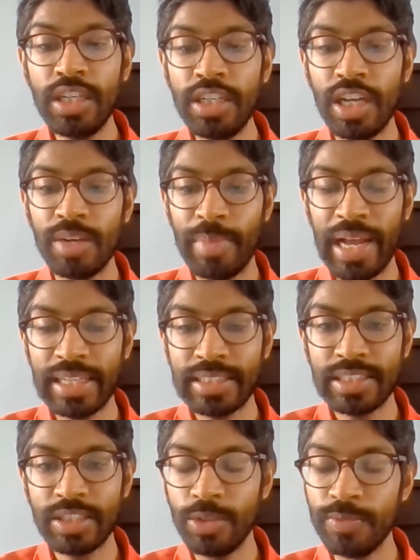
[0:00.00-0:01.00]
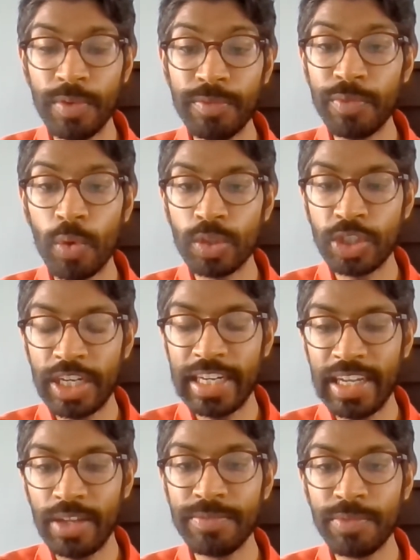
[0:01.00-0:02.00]
Max
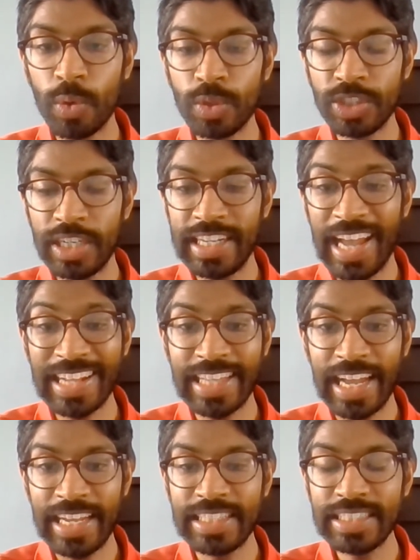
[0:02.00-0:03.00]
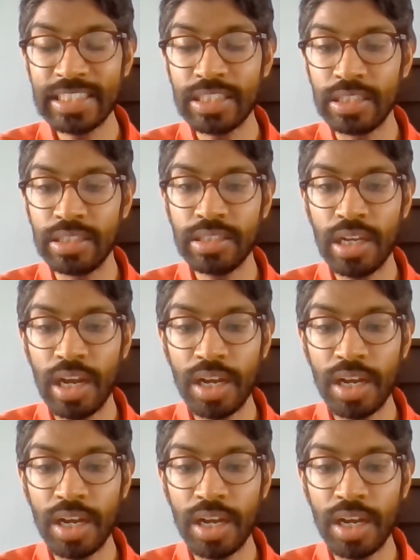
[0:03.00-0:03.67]
unfortunately had that incident.